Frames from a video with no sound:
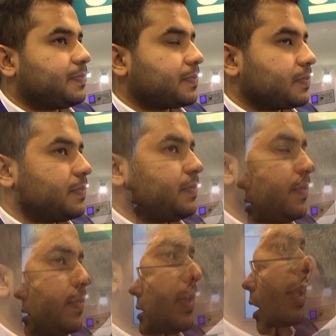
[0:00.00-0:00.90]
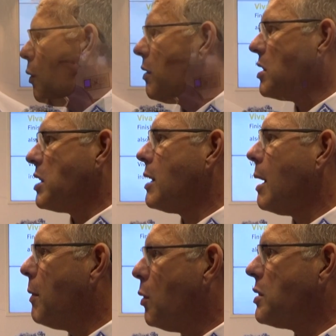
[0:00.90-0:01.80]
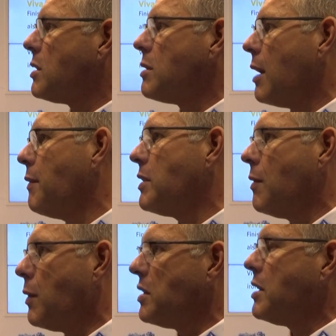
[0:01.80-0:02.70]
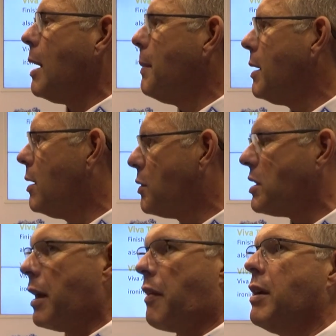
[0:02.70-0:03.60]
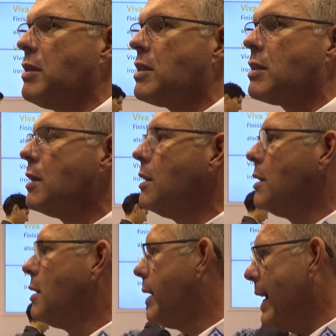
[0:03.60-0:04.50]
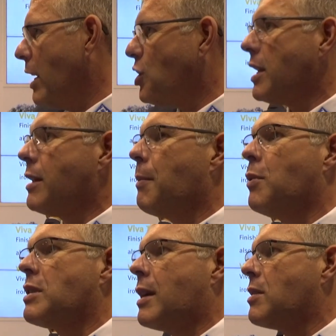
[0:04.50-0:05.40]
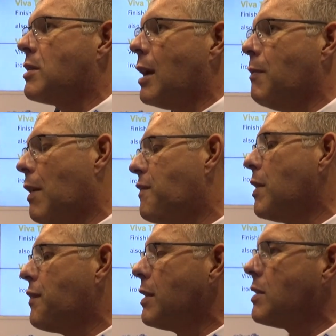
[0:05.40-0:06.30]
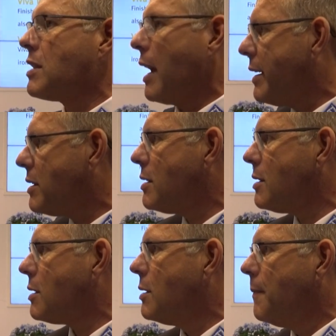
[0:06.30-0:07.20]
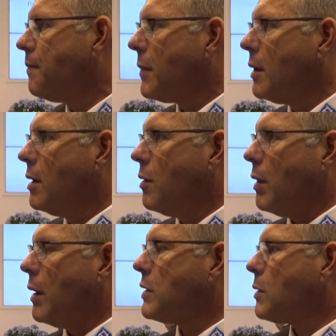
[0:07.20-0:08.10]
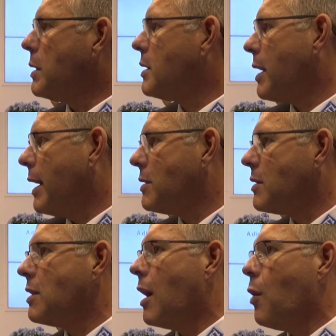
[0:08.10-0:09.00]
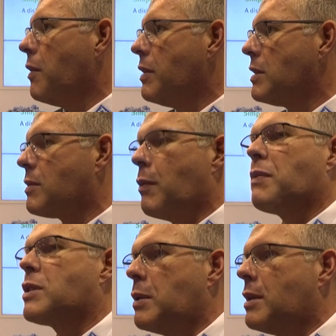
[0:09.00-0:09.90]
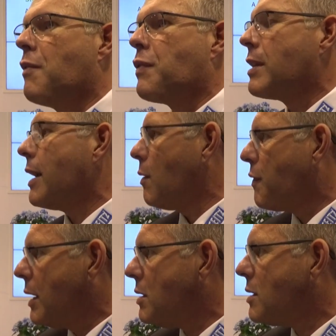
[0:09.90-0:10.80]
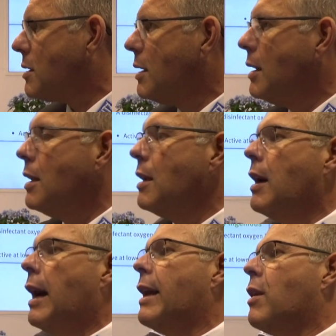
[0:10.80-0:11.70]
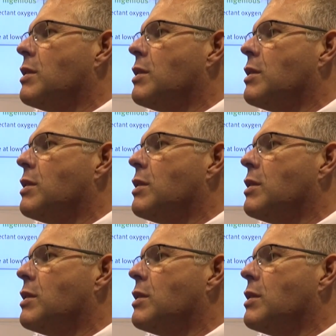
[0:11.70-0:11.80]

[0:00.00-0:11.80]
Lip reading: We have for running how the setup looks. Everything what is coming looks like this. Each setup looks like the same. We have different sizes. We have 3 sizes now, and we have 3 different kind of kits. And